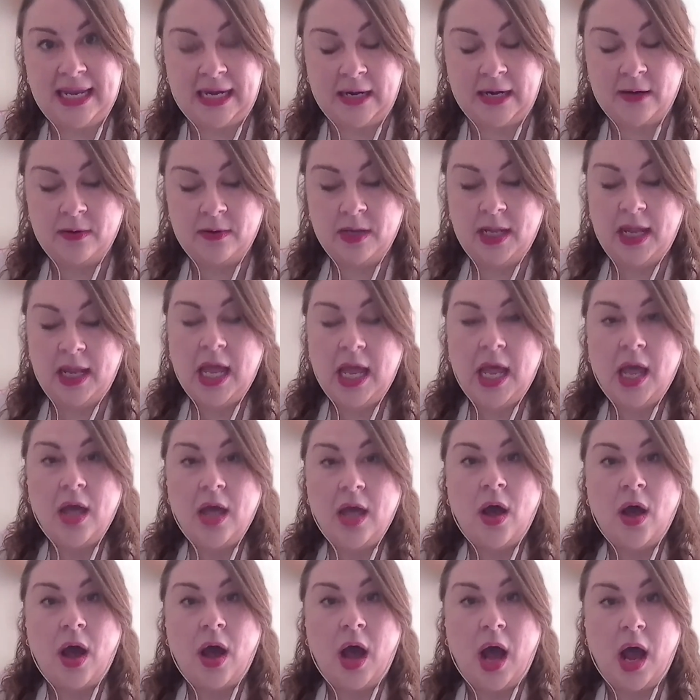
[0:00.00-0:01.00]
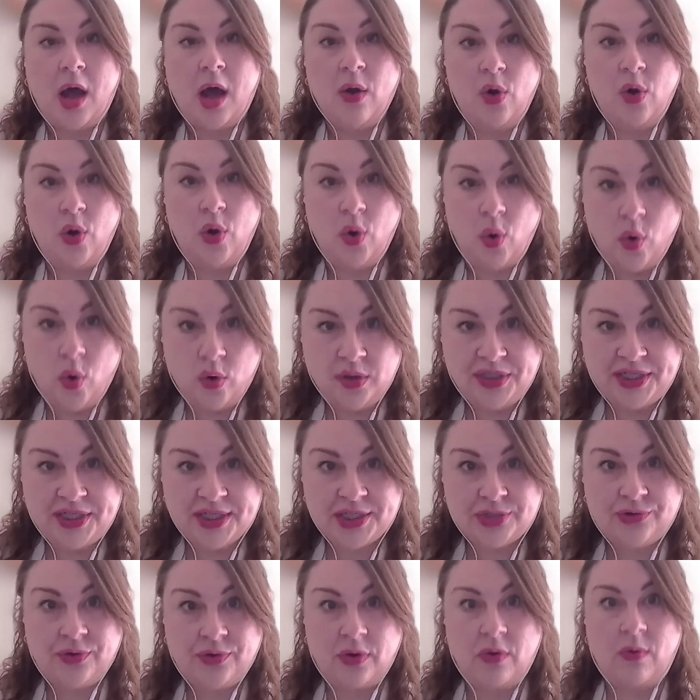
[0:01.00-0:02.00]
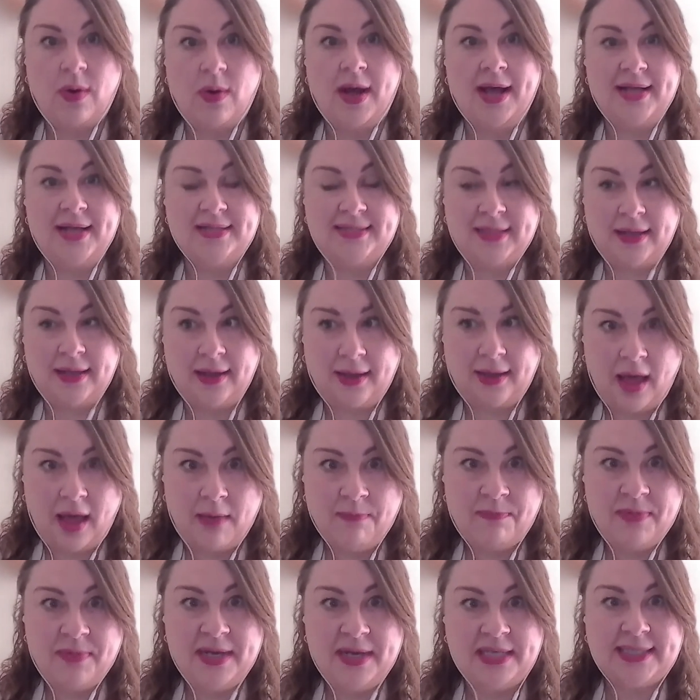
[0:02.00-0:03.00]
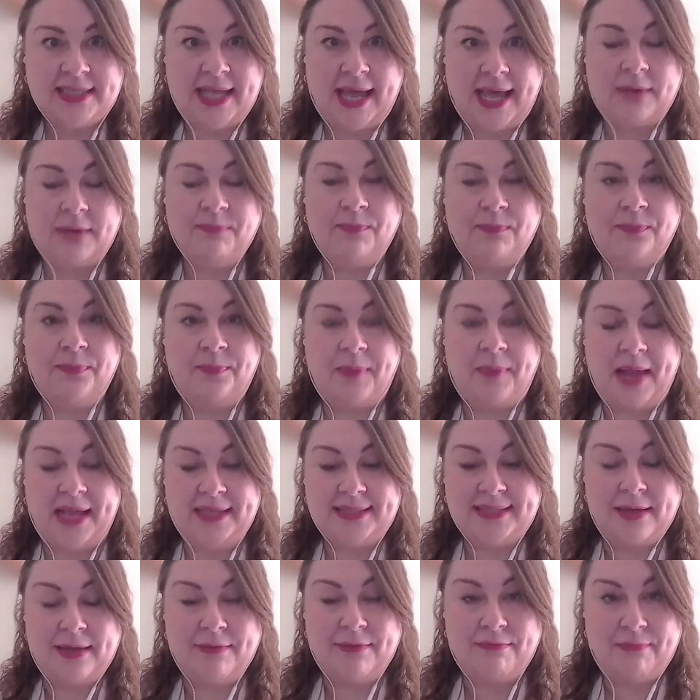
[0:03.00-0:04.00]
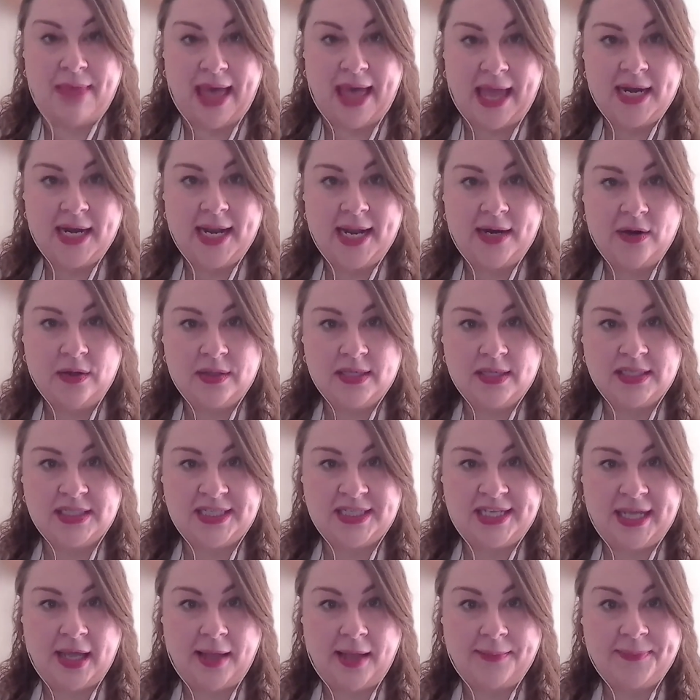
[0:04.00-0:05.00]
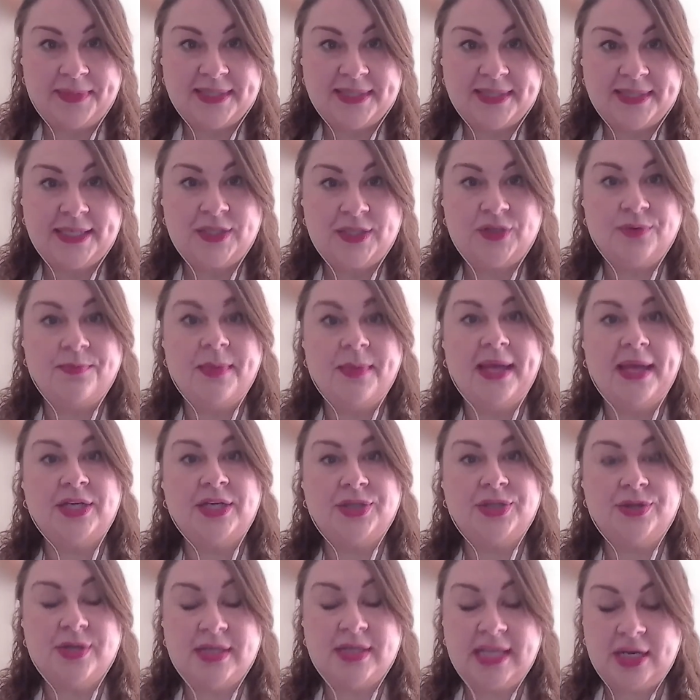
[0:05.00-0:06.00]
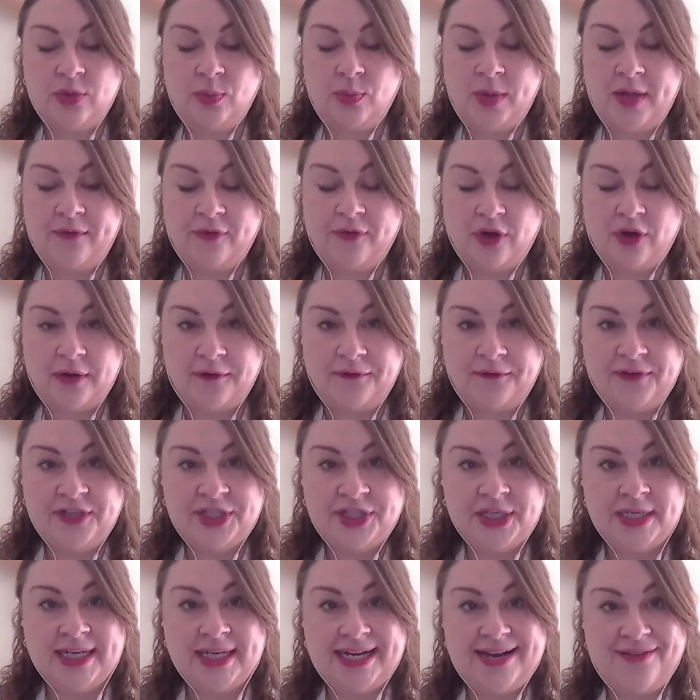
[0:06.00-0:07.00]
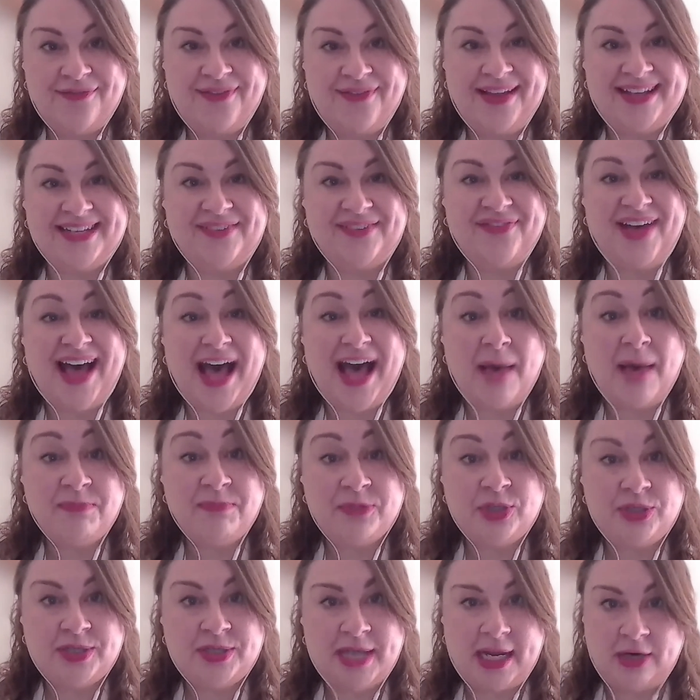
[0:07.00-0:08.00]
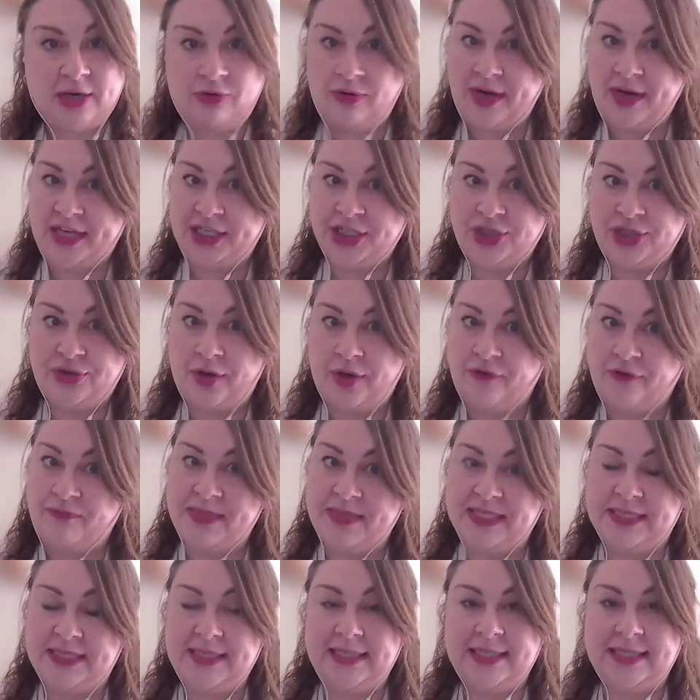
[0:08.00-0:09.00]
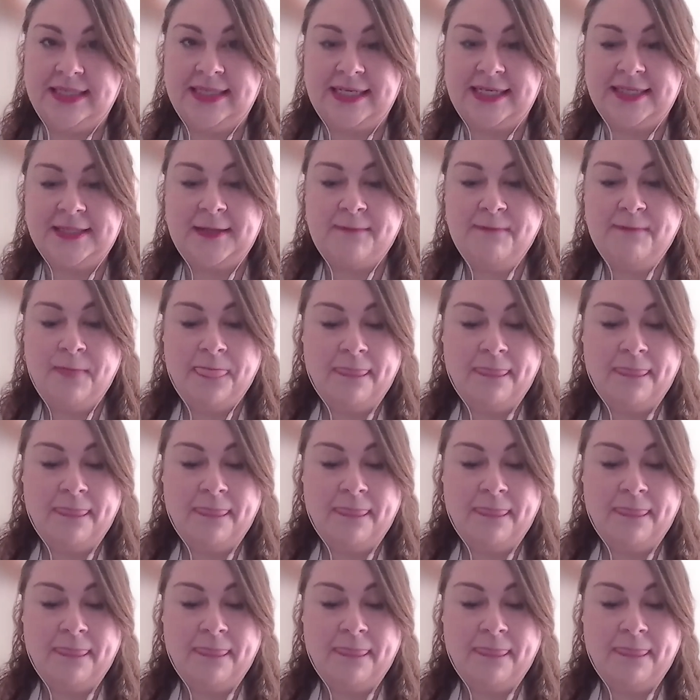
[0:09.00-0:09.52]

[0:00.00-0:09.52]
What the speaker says: in. Our law just requires the Companies Act place a mandate on the CIPC to make sure that we have got efficient and effective up-to-date registry of businesses.